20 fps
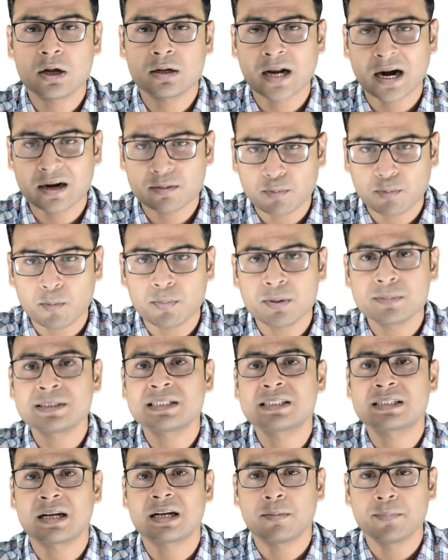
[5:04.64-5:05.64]
that pop-up
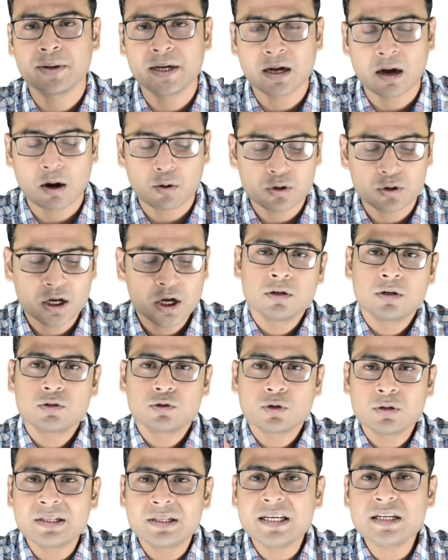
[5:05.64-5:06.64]
is coming out.
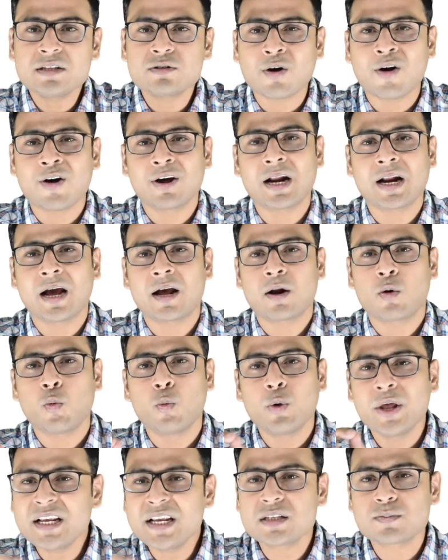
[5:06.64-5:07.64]
So these all are
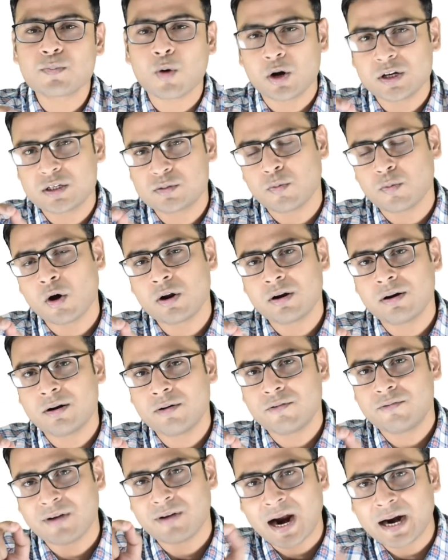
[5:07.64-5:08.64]
very small
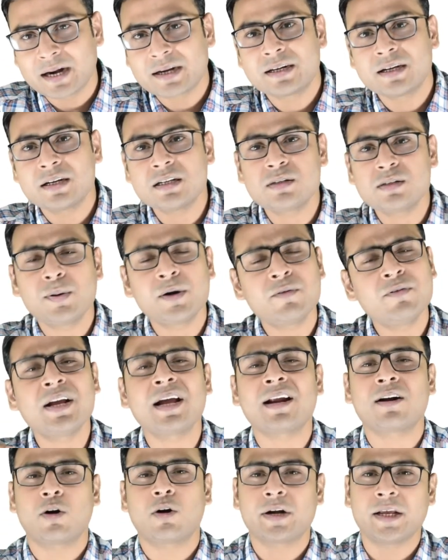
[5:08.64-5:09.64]
factors, but we
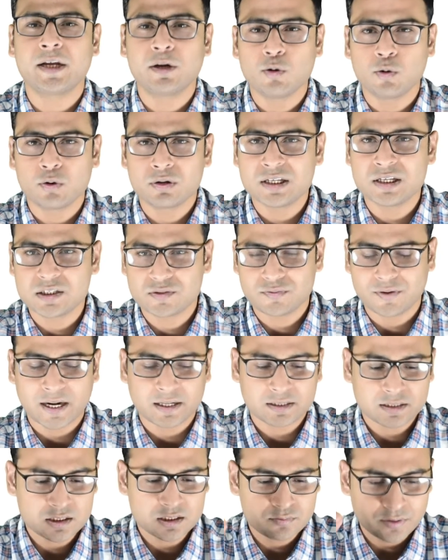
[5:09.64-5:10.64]
cannot ignore these
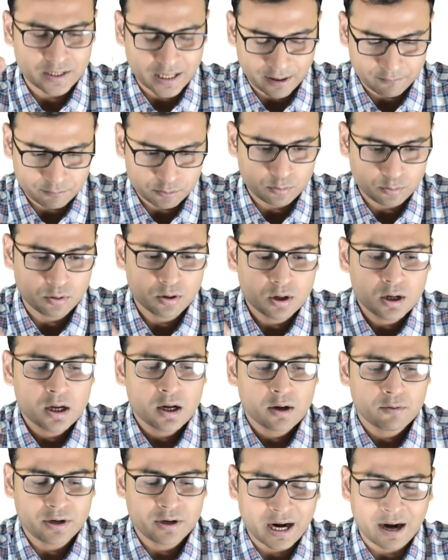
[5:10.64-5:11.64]
factors. We have to
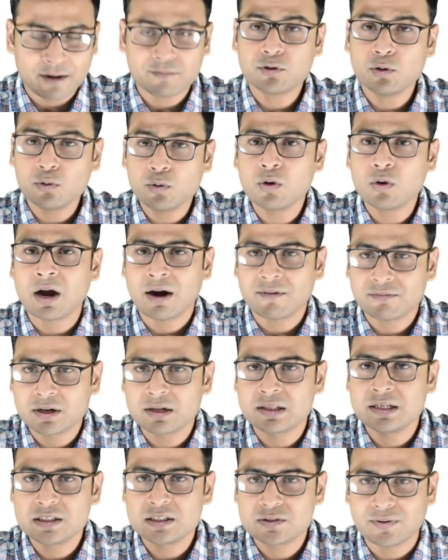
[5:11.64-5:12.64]
look after
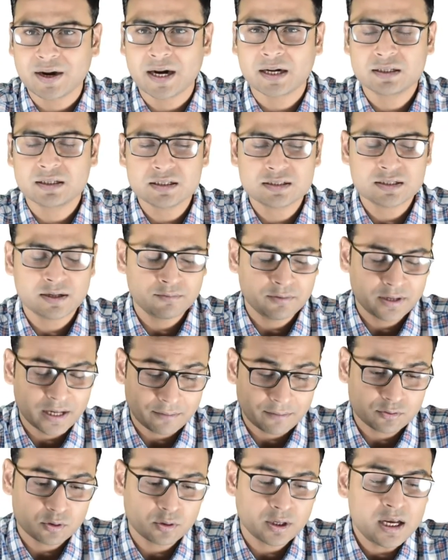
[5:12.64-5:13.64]
these factors, and we
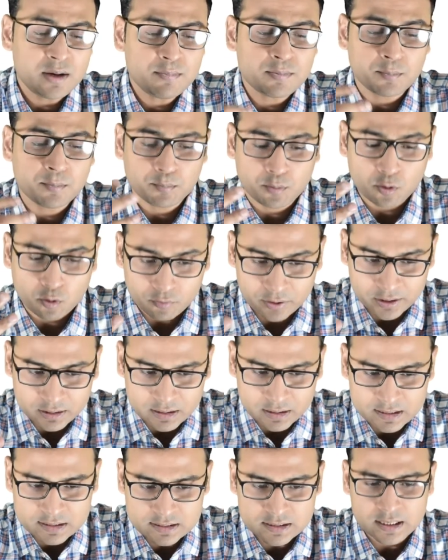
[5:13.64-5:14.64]
have to keep improving
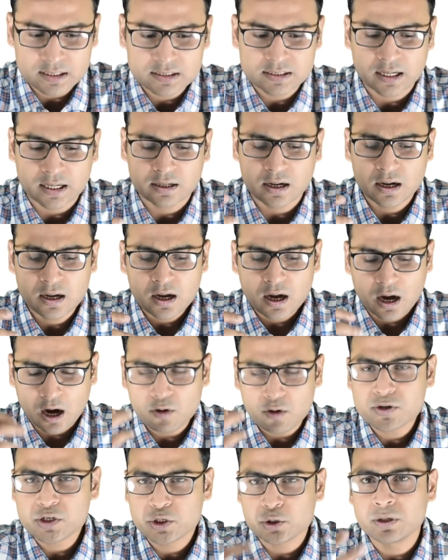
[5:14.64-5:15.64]
these things, that how
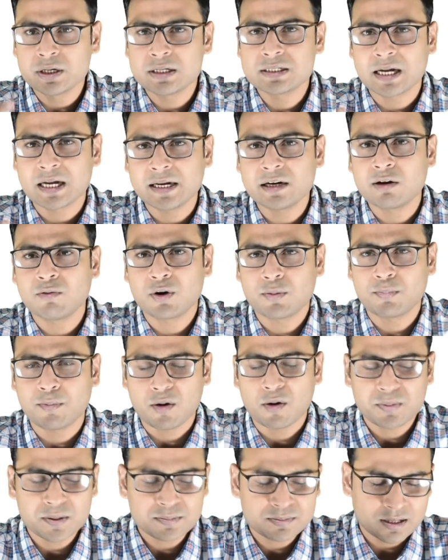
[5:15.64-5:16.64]
we should design our
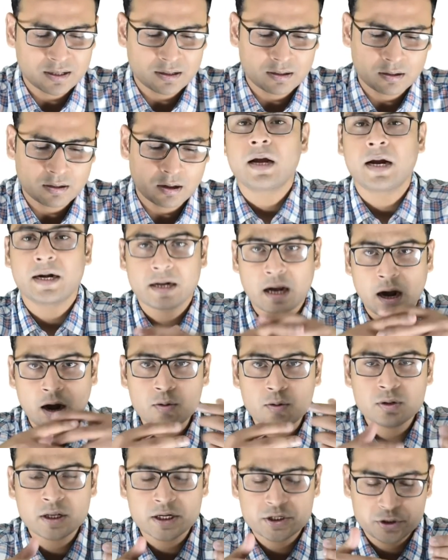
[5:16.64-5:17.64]
pop-ups and how
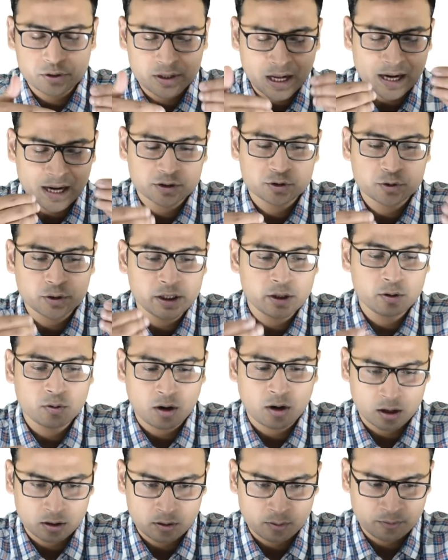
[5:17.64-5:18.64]
they should actually look
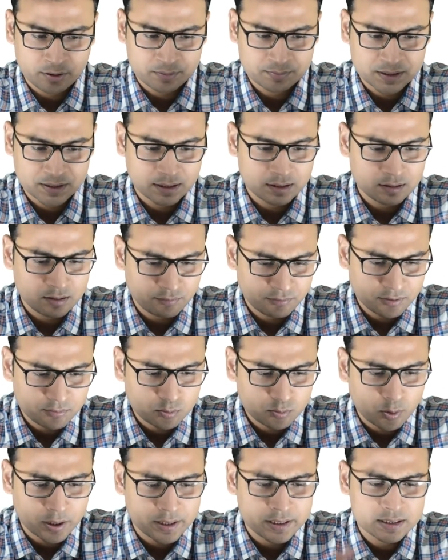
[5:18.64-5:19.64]
on our website. And the fifth
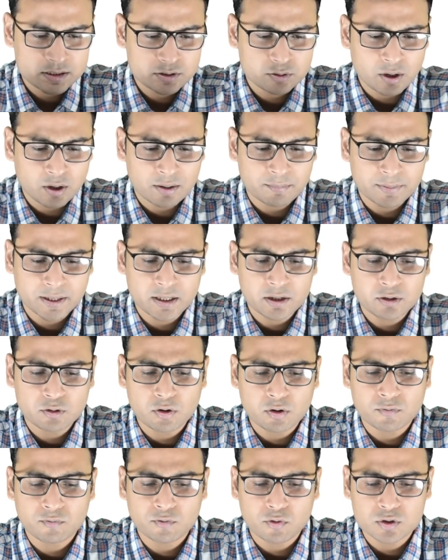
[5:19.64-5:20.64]
point is, you are making
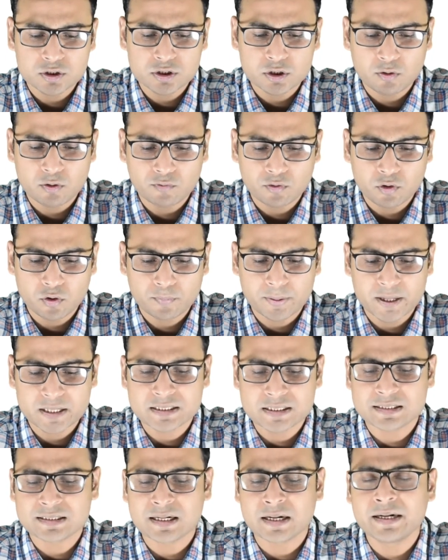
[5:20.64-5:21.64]
your 404 page
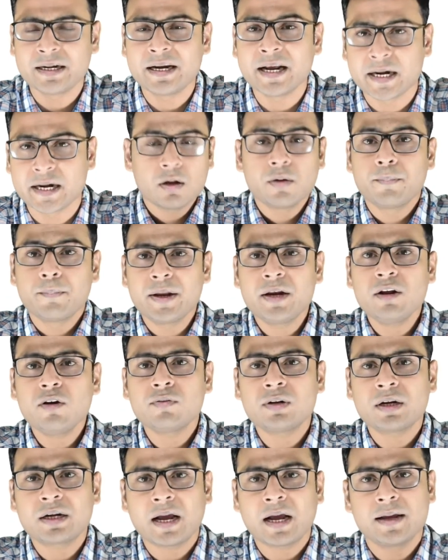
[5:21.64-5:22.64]
as a dead. Many of
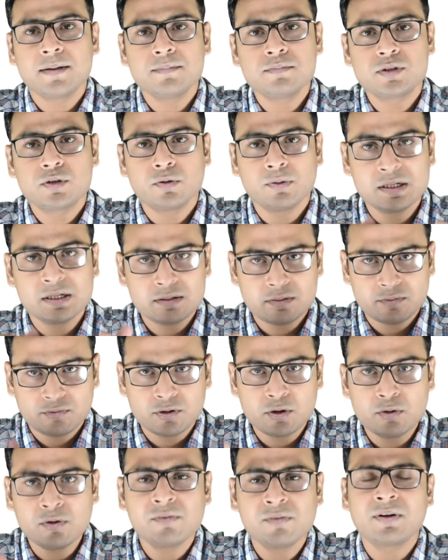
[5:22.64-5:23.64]
the times you
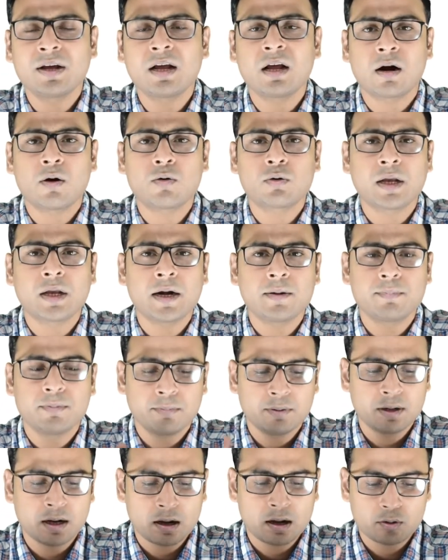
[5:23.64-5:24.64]
will figure out that
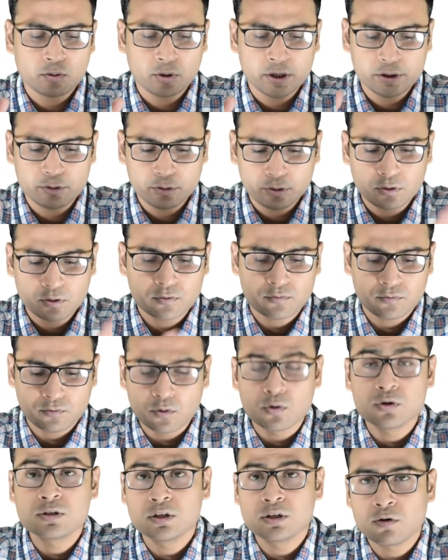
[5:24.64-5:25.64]
people are going to your
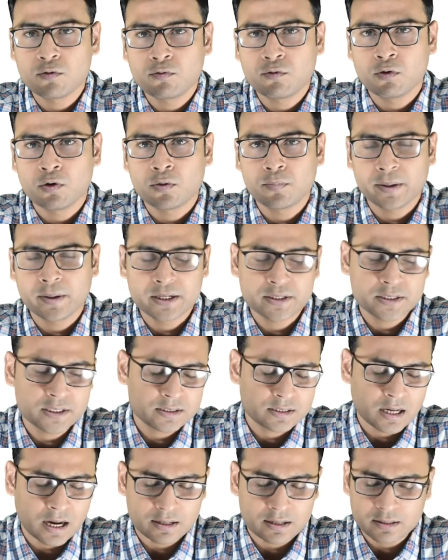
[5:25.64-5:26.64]
404 pages,
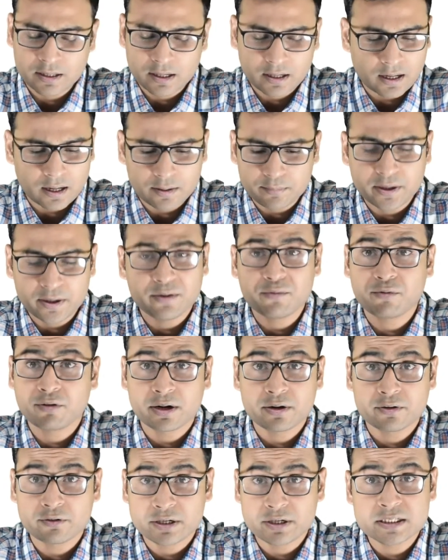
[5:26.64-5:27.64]
and there can be
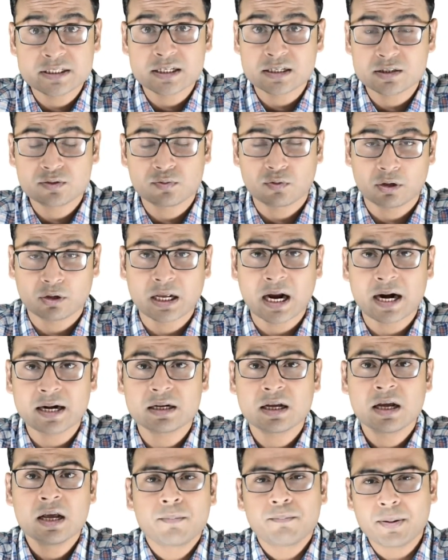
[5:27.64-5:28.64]
different reasons for that.
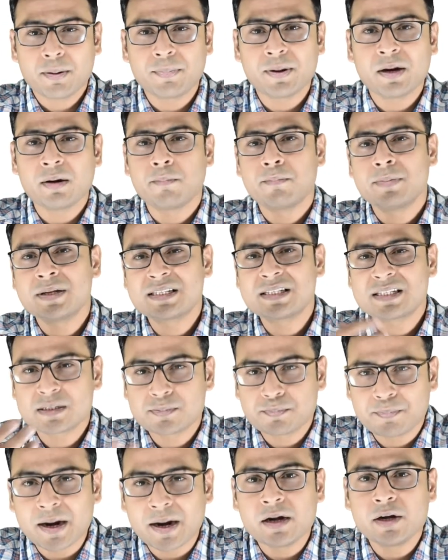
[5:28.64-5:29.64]
People
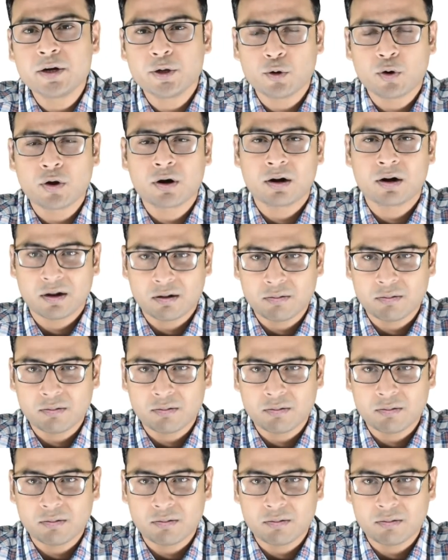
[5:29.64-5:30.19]
misspelled your